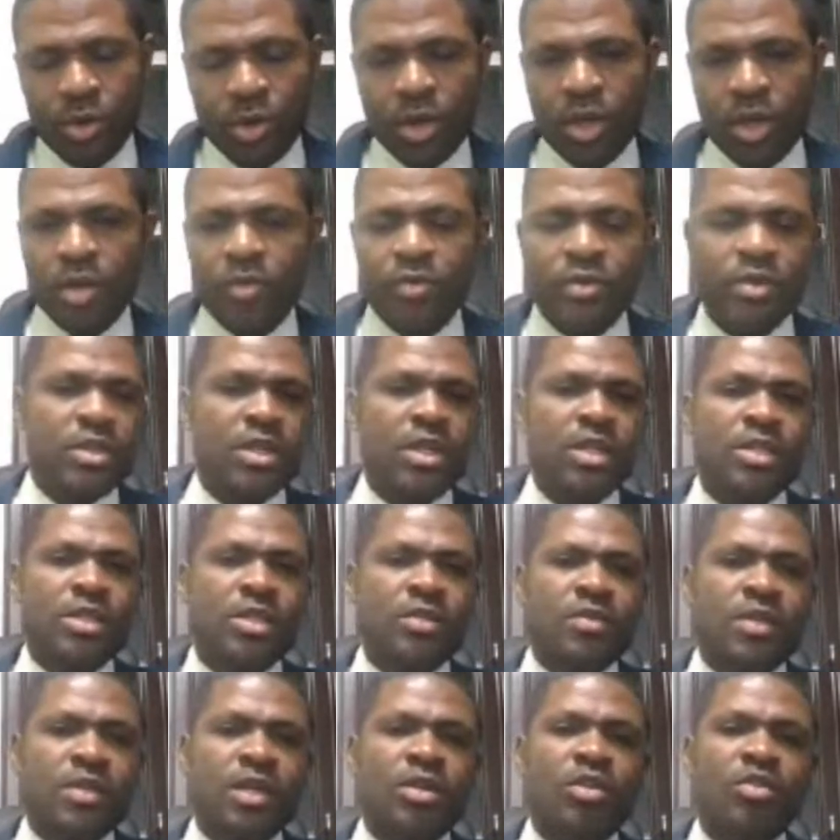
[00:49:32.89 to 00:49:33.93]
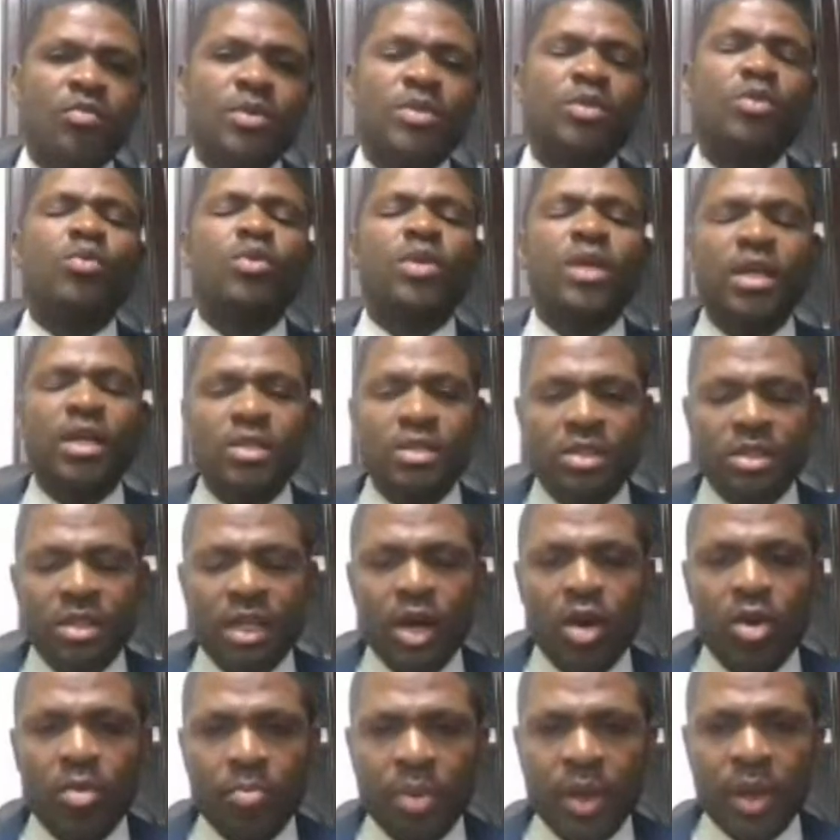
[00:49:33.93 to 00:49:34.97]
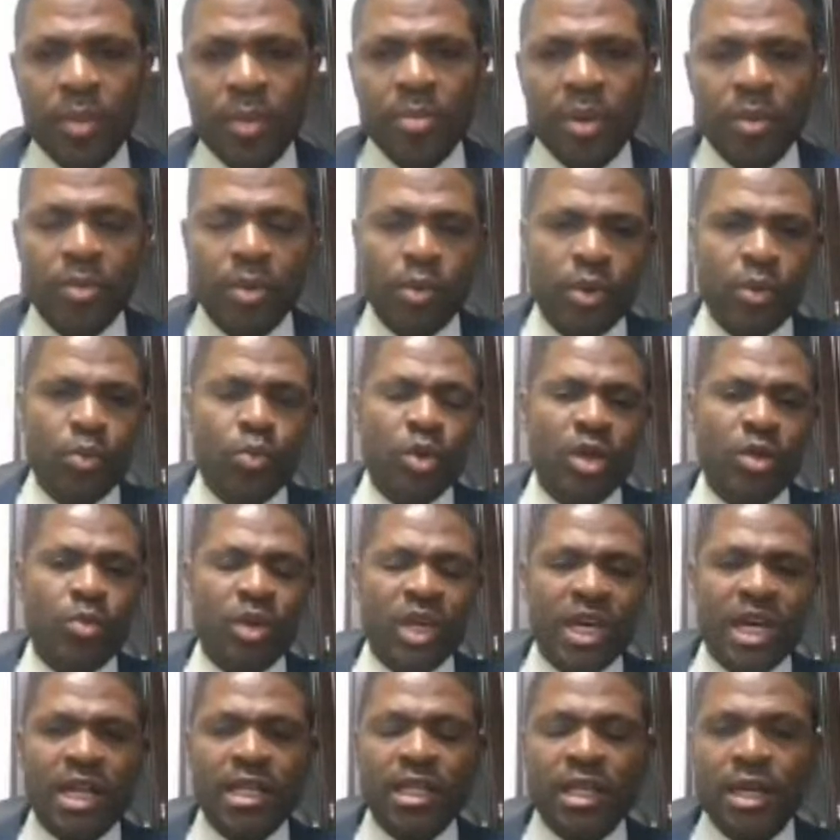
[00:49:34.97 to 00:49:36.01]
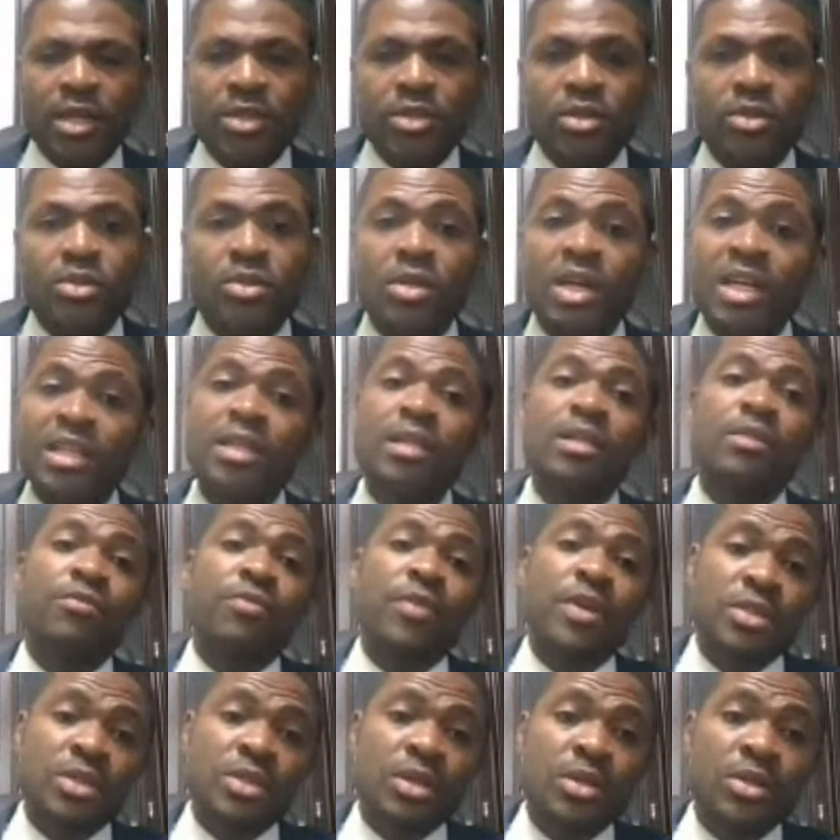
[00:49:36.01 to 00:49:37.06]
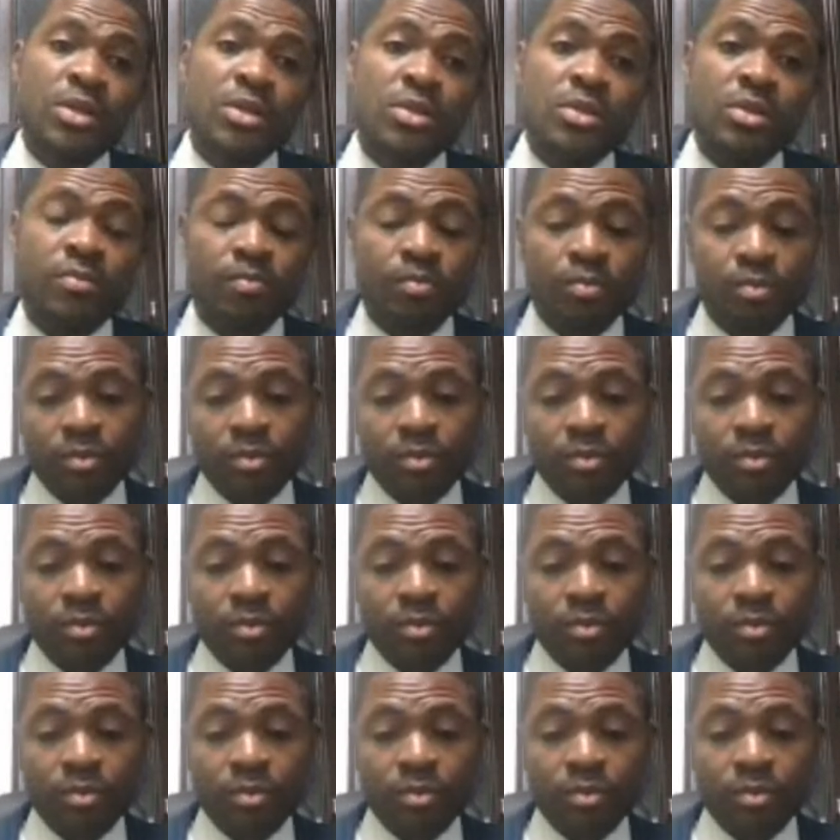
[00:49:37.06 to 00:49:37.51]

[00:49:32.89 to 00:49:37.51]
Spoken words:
A lot of incentives that government, yes, it's there on paper, but we can't get it. I think the first thing is,